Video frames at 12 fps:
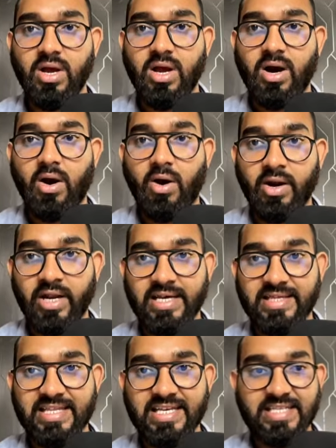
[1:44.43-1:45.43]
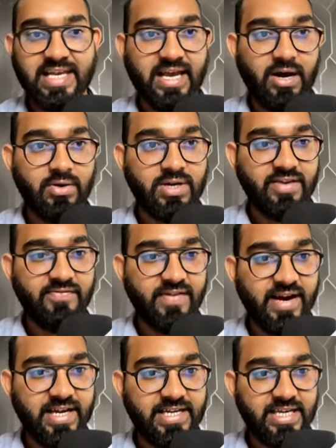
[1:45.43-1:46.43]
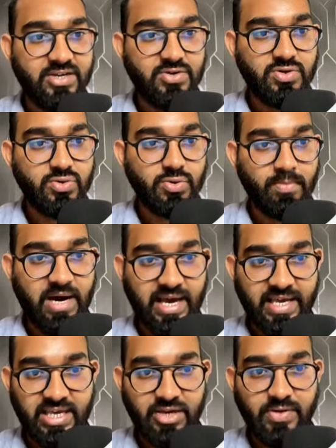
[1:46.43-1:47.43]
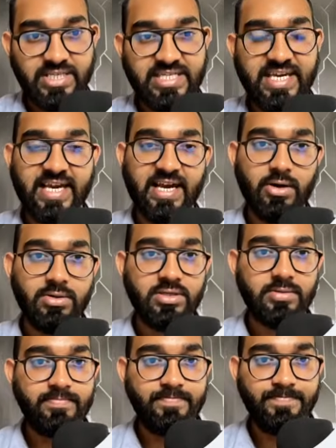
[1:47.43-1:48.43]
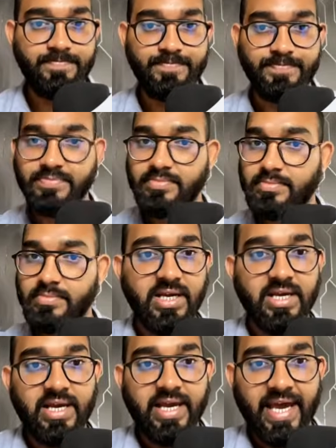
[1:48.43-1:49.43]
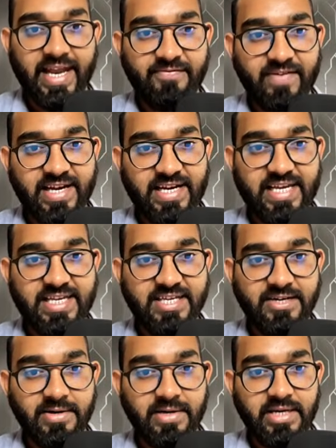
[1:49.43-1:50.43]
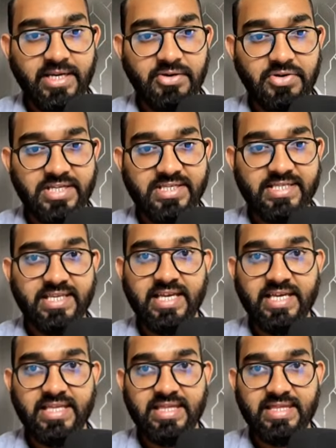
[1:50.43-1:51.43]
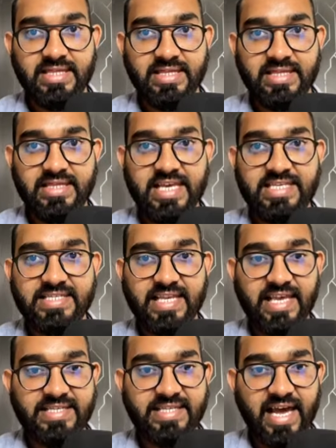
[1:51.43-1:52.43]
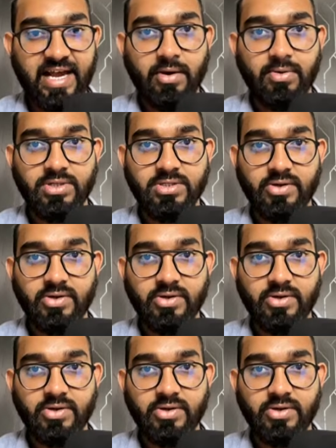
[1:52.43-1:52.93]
on this account, if I take you to my USD account, and if I click here, you can see this is the account,